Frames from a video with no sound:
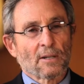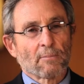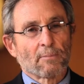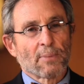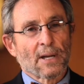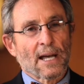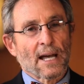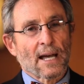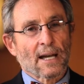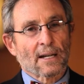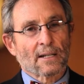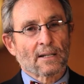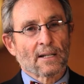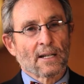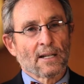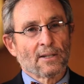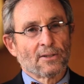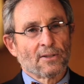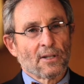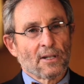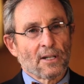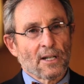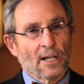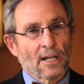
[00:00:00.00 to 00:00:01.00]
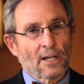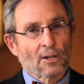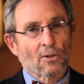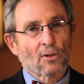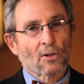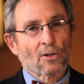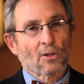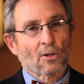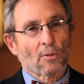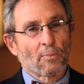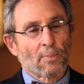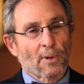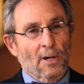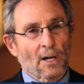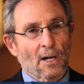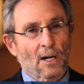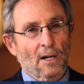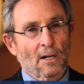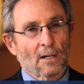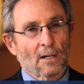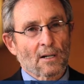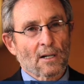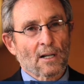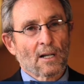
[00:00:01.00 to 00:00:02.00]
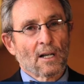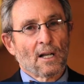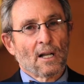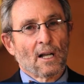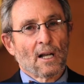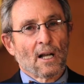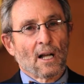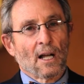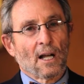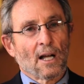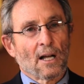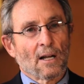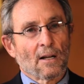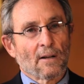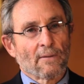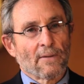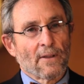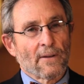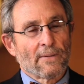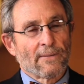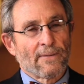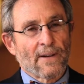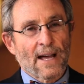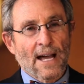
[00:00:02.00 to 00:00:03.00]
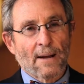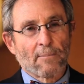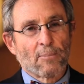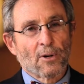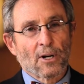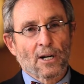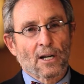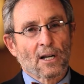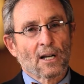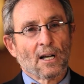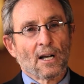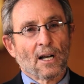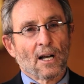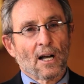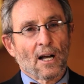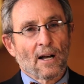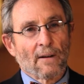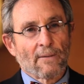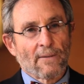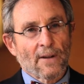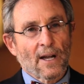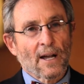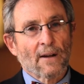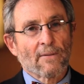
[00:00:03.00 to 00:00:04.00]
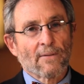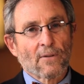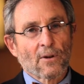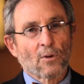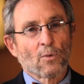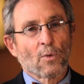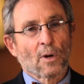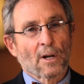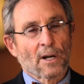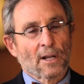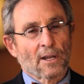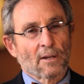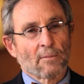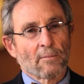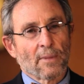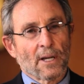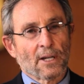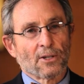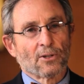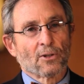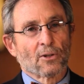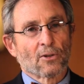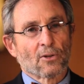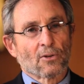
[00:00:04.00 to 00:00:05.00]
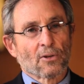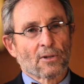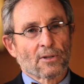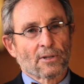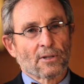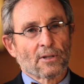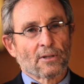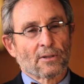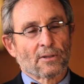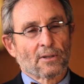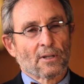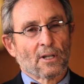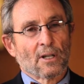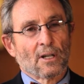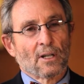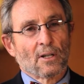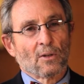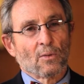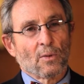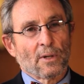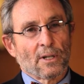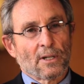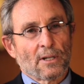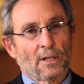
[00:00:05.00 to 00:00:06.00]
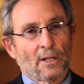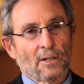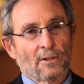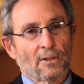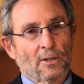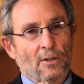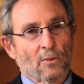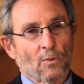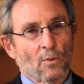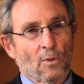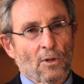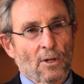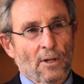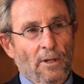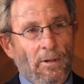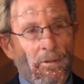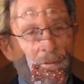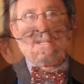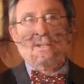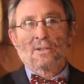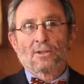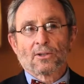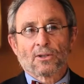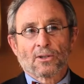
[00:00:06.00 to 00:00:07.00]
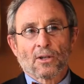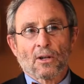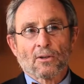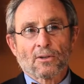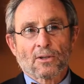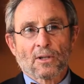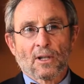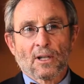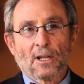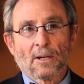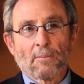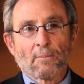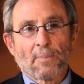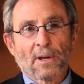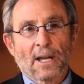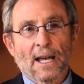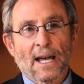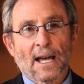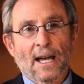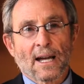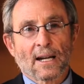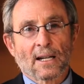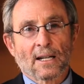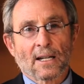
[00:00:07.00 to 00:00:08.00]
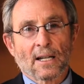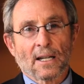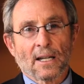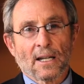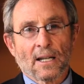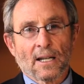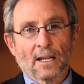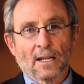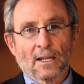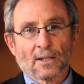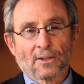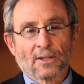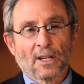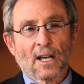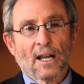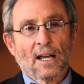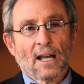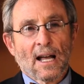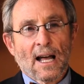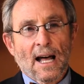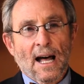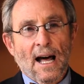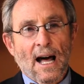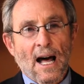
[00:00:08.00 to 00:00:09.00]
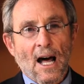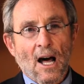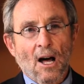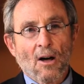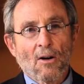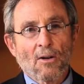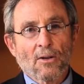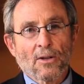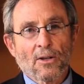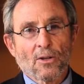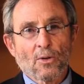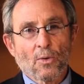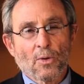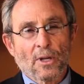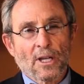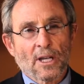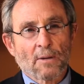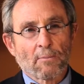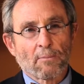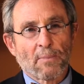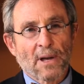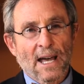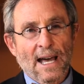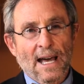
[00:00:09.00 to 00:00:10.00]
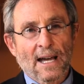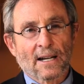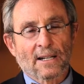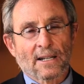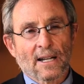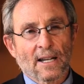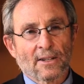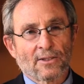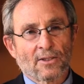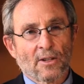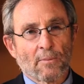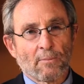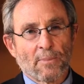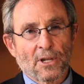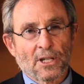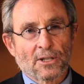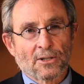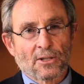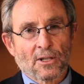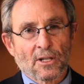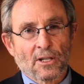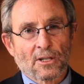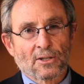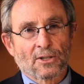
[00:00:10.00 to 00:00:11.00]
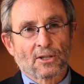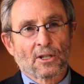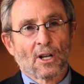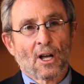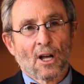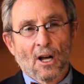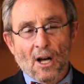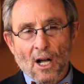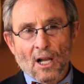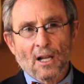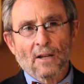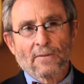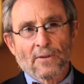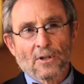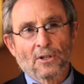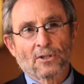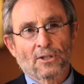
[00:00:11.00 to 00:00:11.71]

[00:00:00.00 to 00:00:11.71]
impact is an integral part of the fabric of every one of the major courses we teach at Wharton. Social impact is how you impact as a business all of your